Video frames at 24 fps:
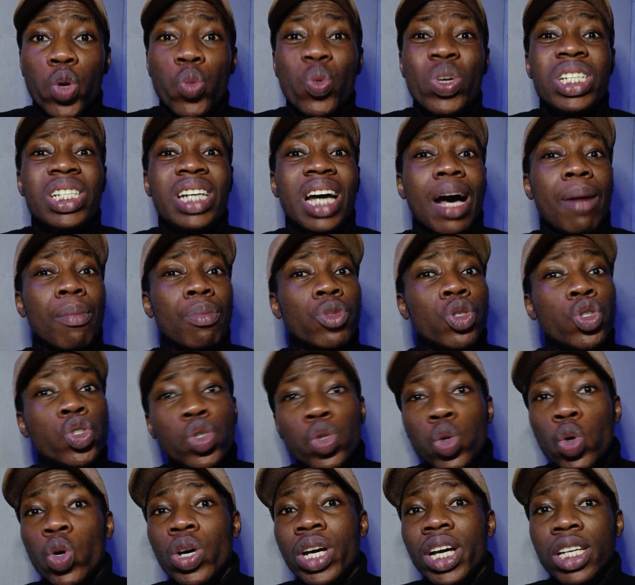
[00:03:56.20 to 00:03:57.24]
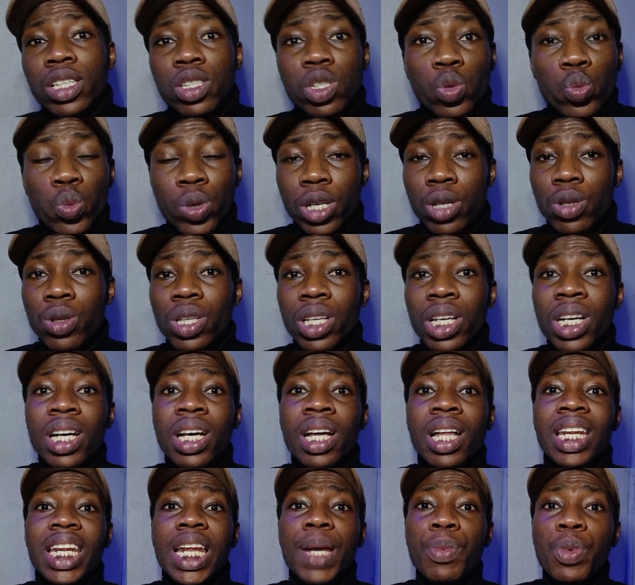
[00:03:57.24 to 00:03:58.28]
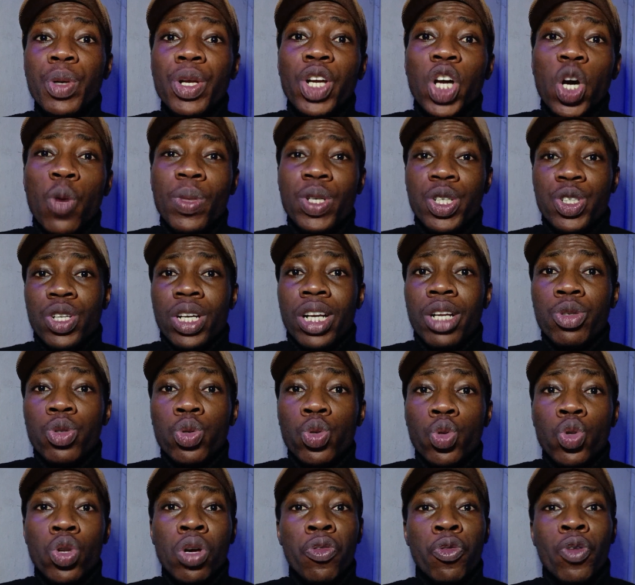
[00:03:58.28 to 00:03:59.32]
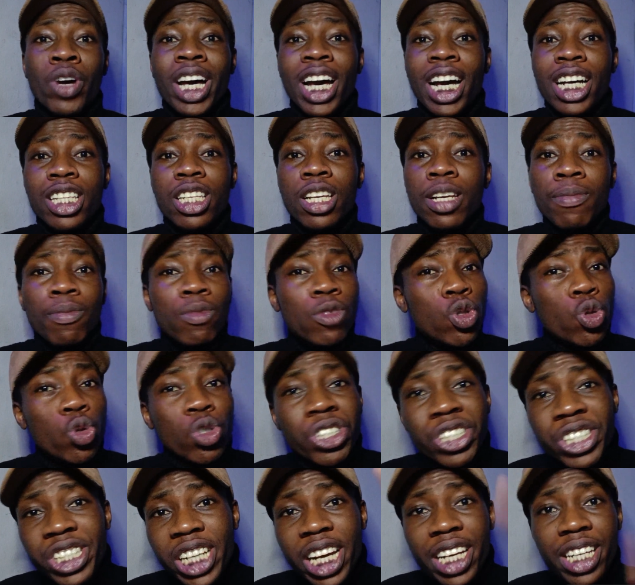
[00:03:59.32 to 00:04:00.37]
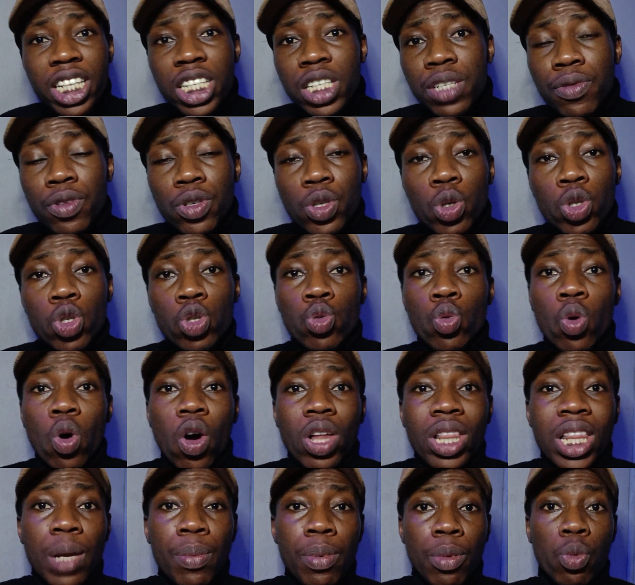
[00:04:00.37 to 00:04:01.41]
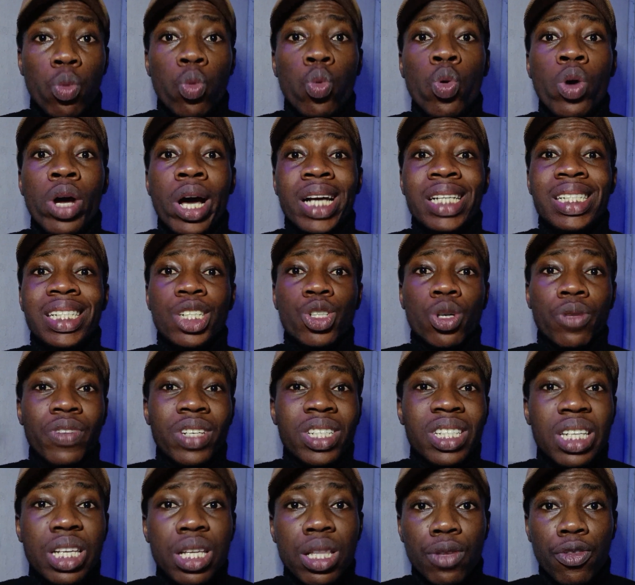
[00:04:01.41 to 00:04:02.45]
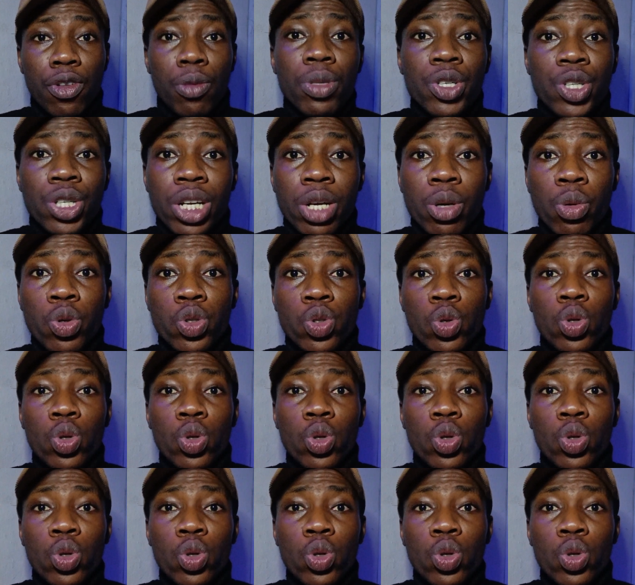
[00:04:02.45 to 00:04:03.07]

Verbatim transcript: for you, which I'm sure it will, let me know in the comment section. Also, do not forget to share this video to other people who are in search of this information. And